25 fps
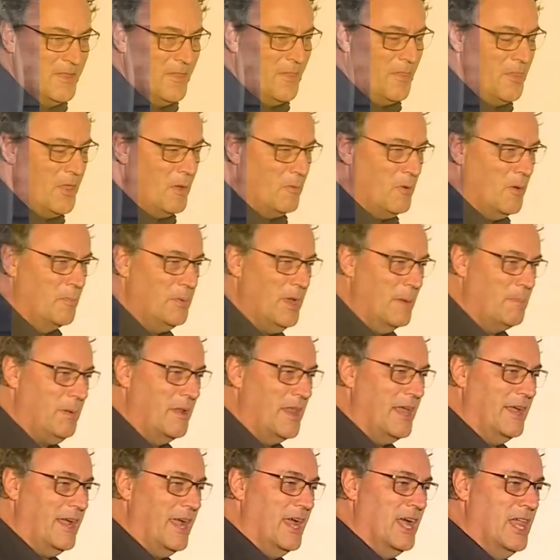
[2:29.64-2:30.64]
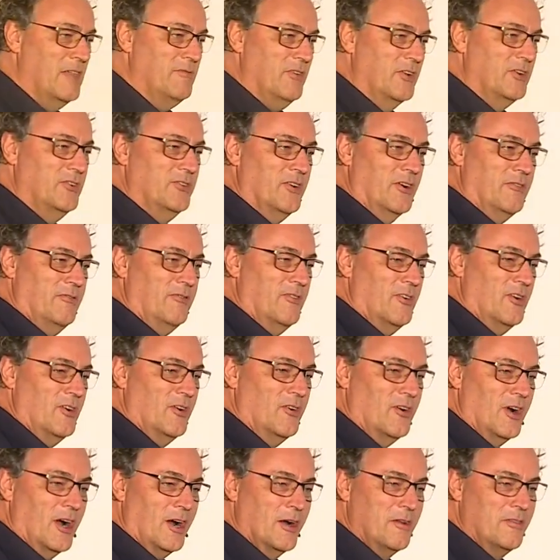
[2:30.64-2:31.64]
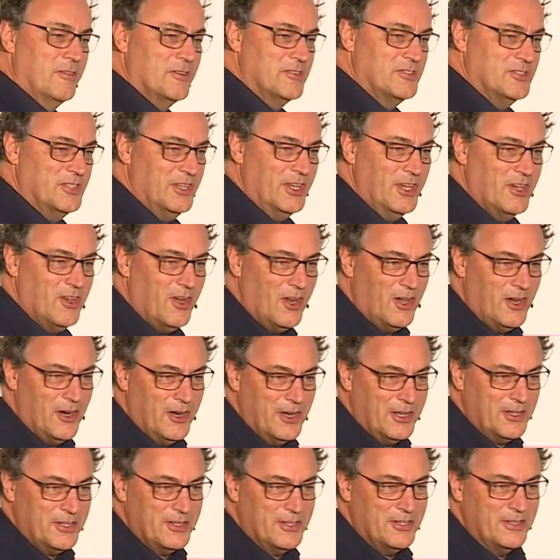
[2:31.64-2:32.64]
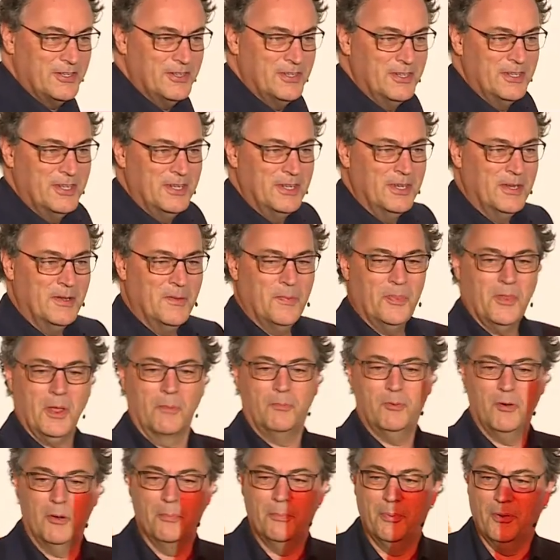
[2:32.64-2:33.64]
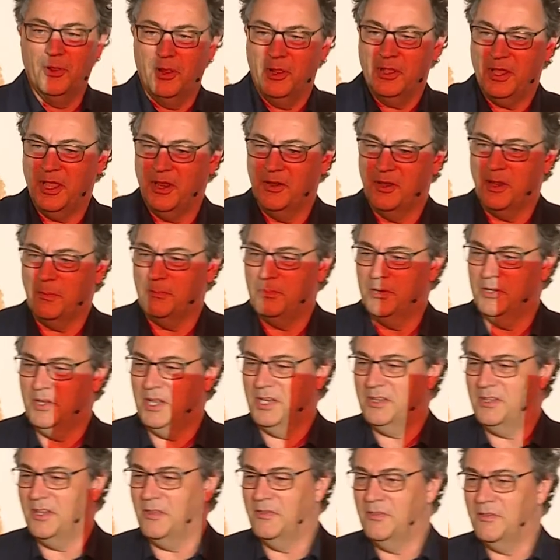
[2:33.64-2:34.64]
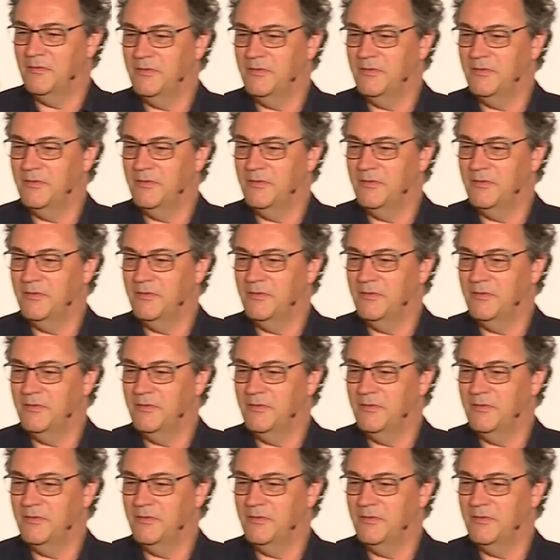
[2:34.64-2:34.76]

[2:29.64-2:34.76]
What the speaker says: There were people like Alvin Toffler, Arthur C. Clarke, that were brilliant at predicting the